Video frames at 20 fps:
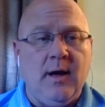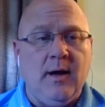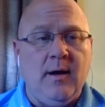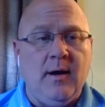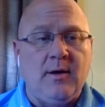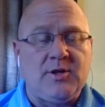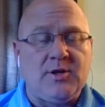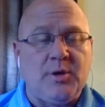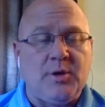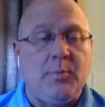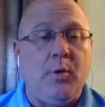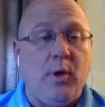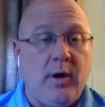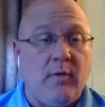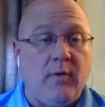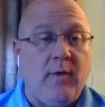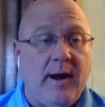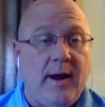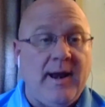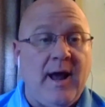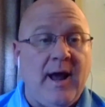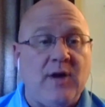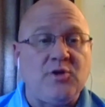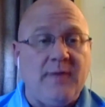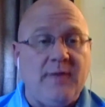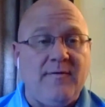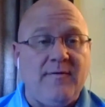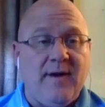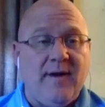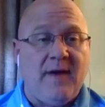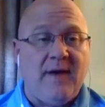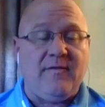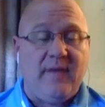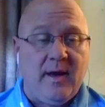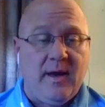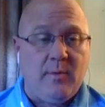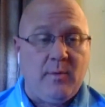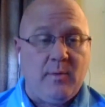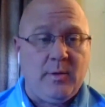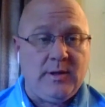supporting right now 25
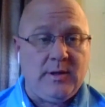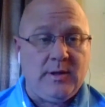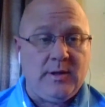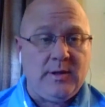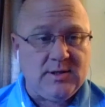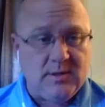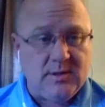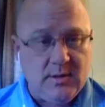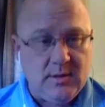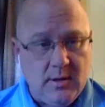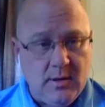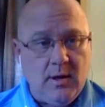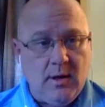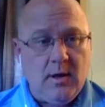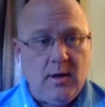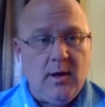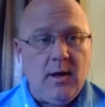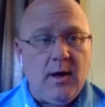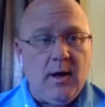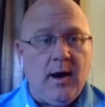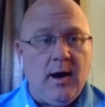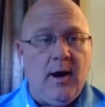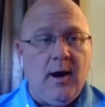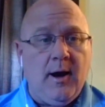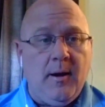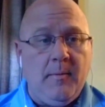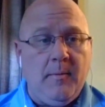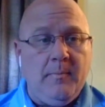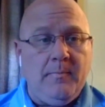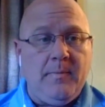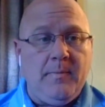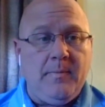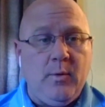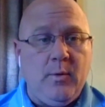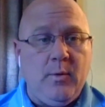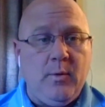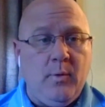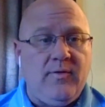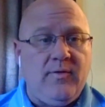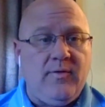families
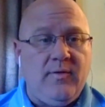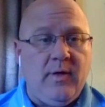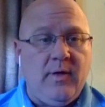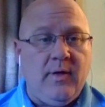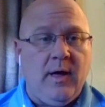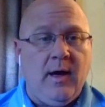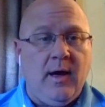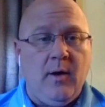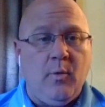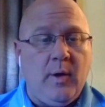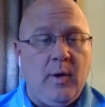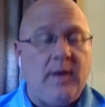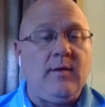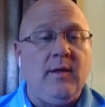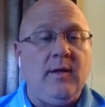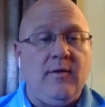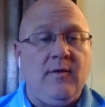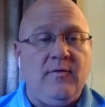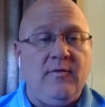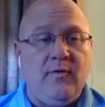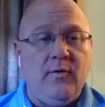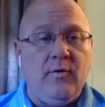with weekly